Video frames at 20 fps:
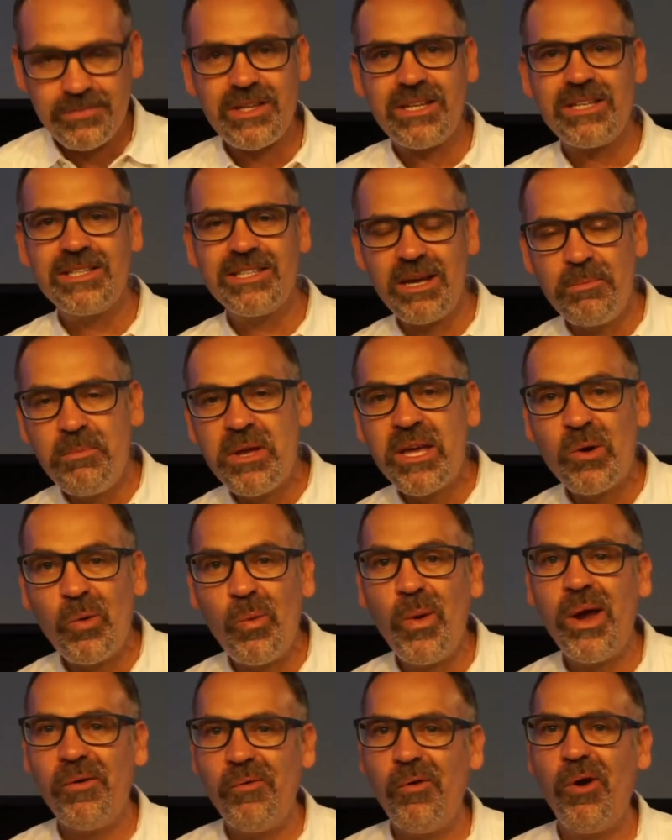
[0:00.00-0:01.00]
Something
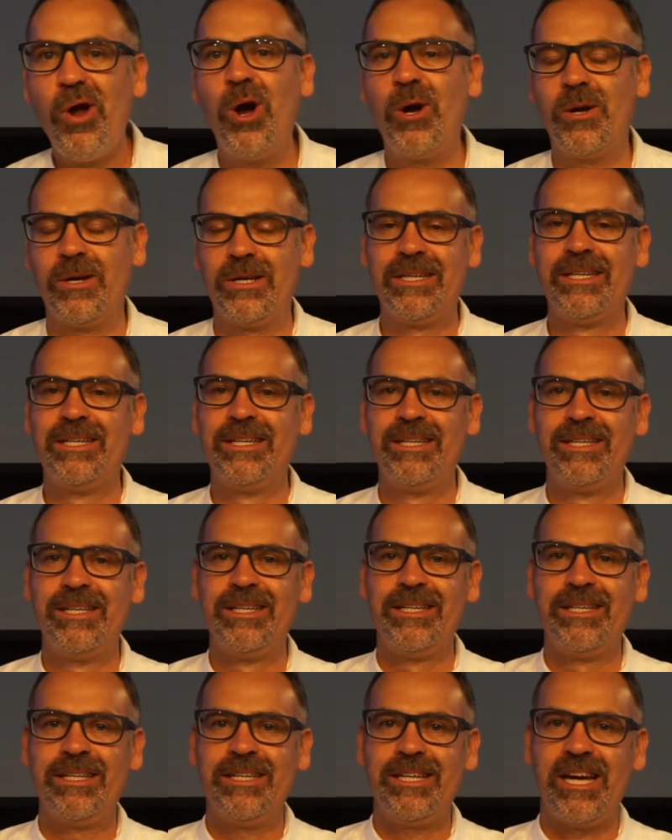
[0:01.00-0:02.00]
went wrong.
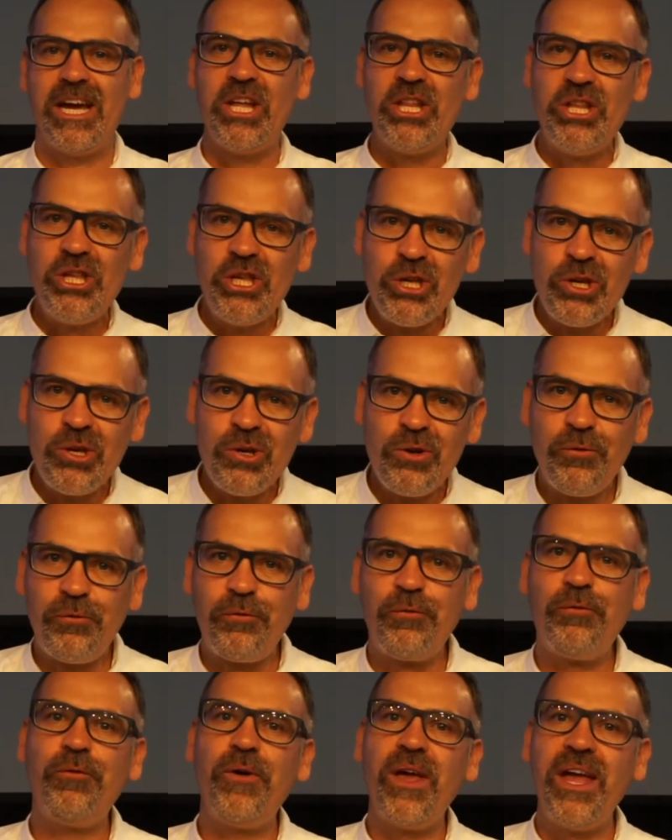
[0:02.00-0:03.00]
A new
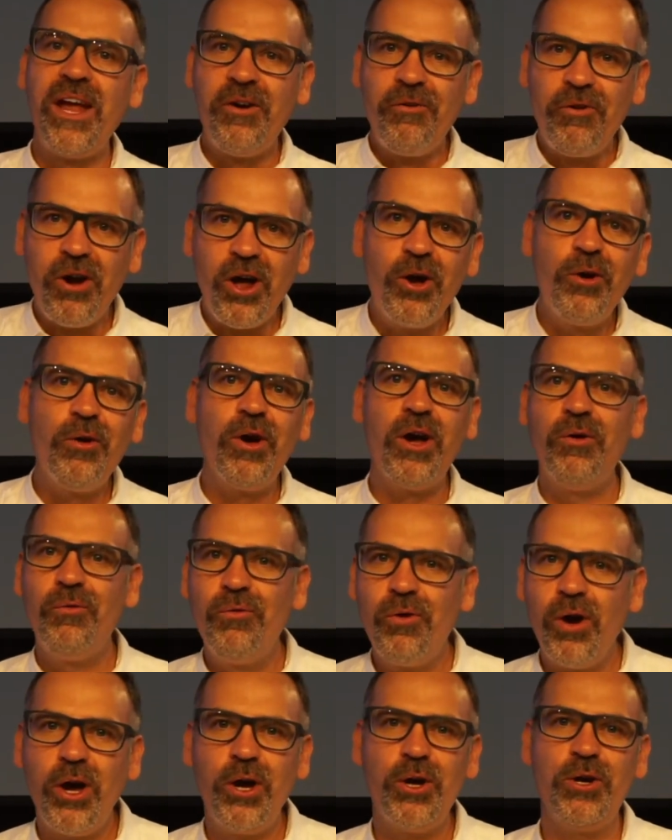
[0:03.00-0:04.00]
Pharaoh
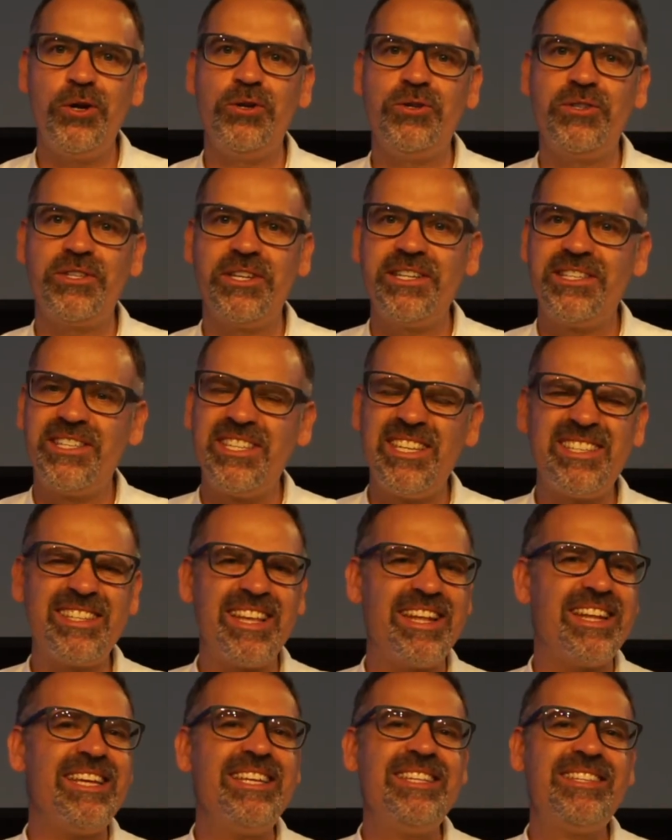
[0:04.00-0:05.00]
arose, and it says
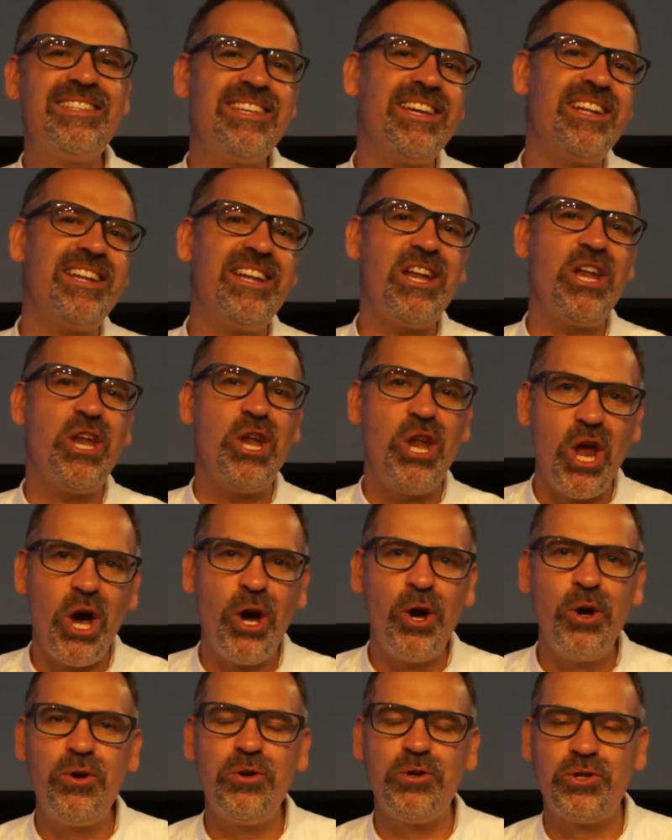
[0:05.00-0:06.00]
that he didn't
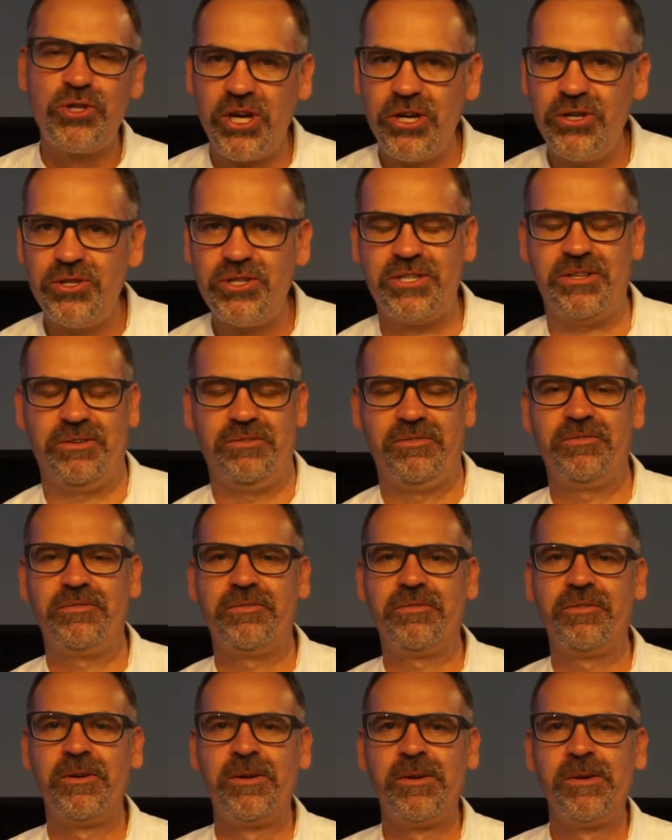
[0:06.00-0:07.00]
know Joseph.
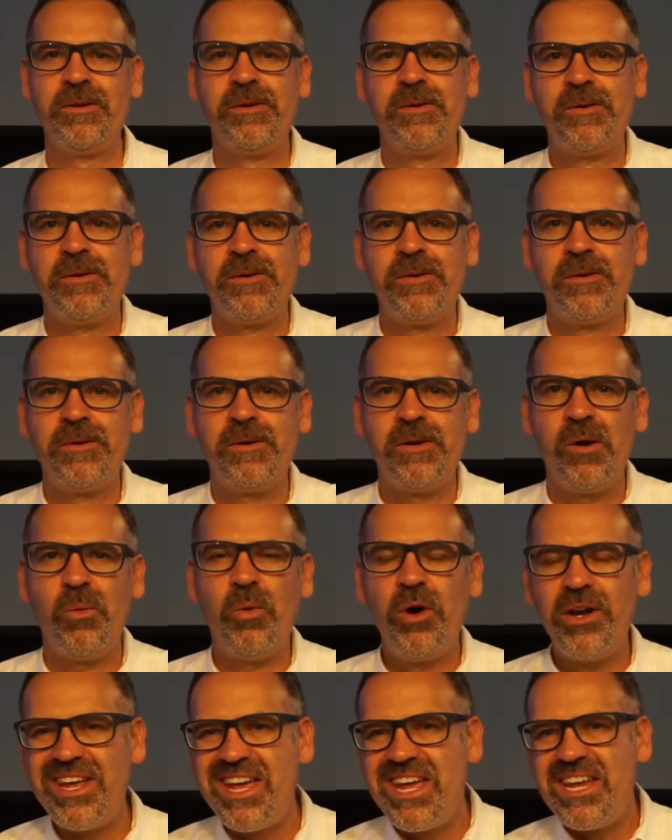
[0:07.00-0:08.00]
And
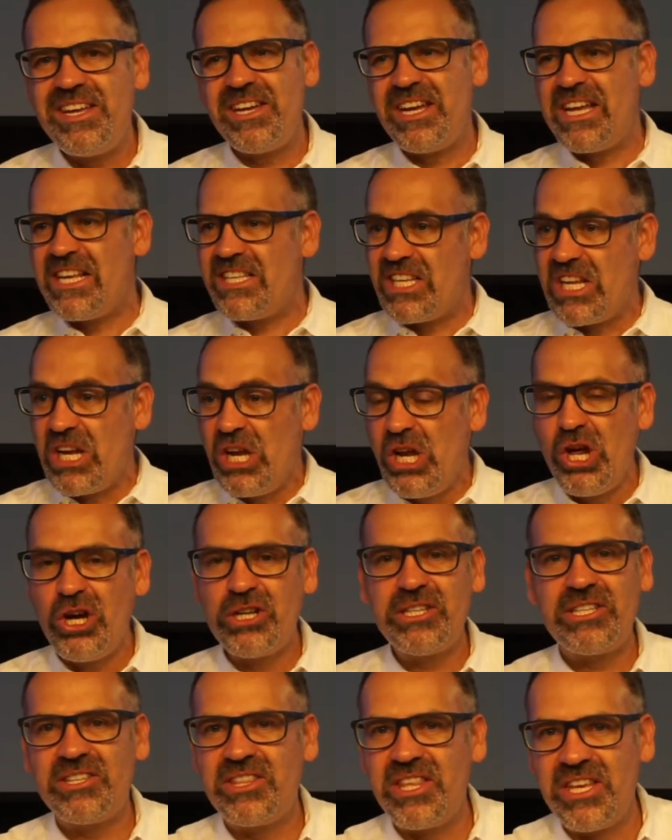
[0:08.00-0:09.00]
what he did is he
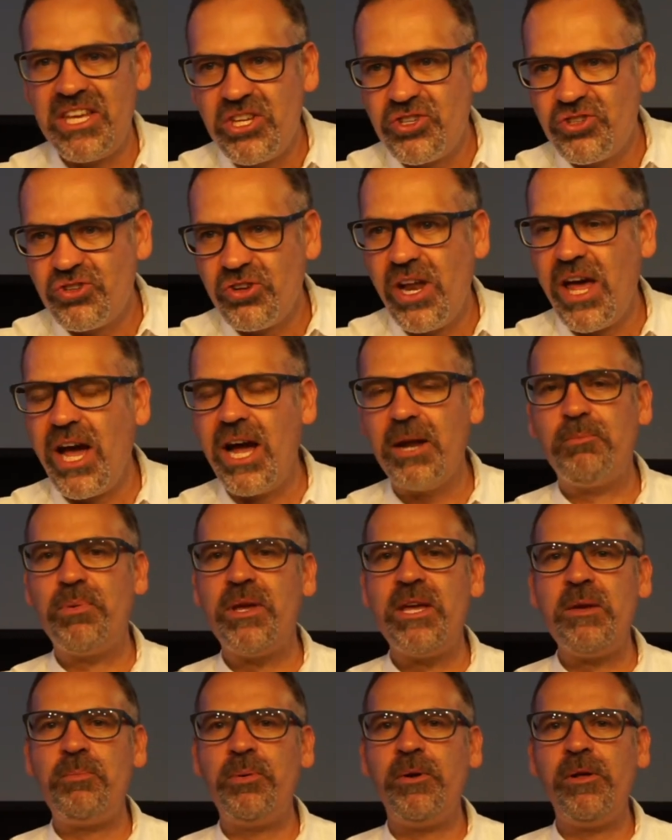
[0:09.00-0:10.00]
looked at the Israelite
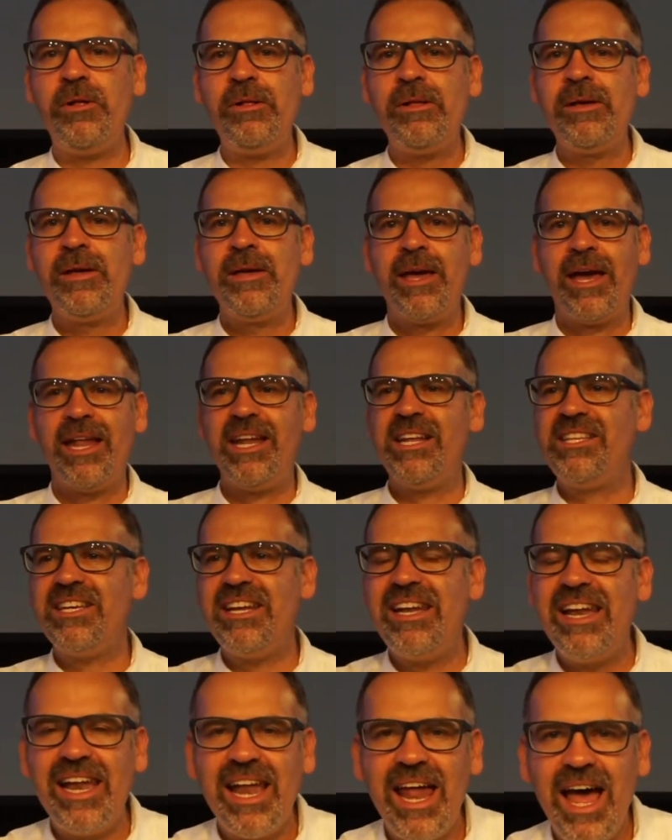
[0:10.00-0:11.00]
people and he
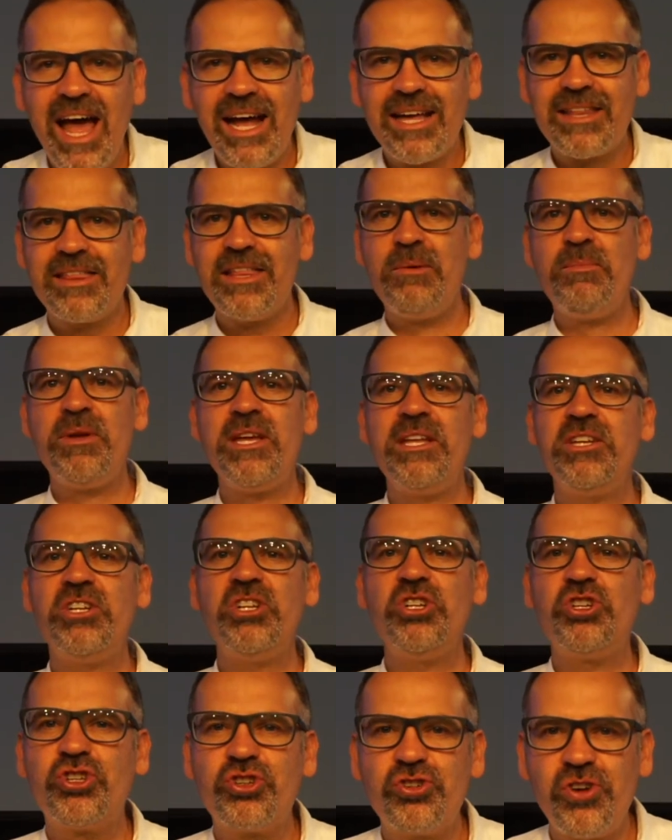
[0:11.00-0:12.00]
didn't like them, he
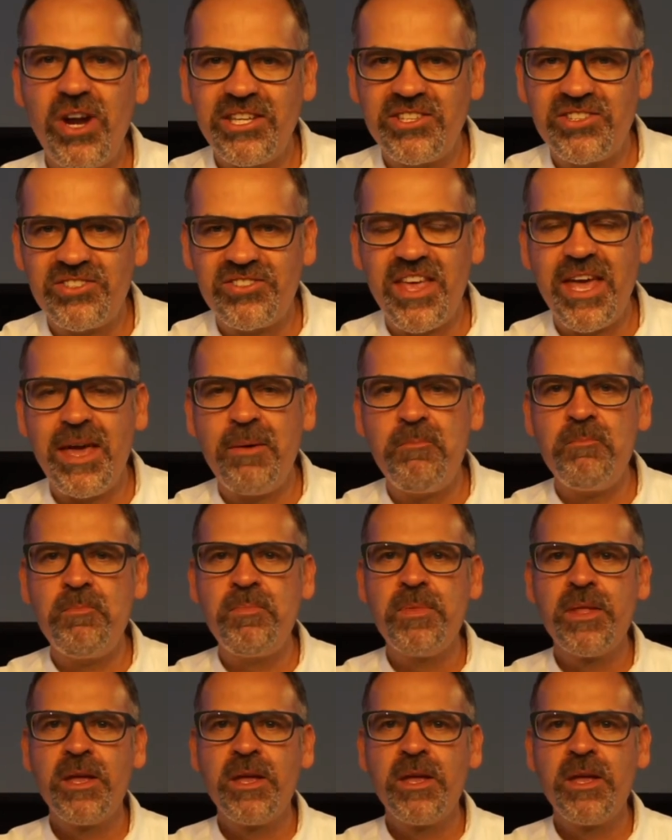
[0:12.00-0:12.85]
didn't trust them,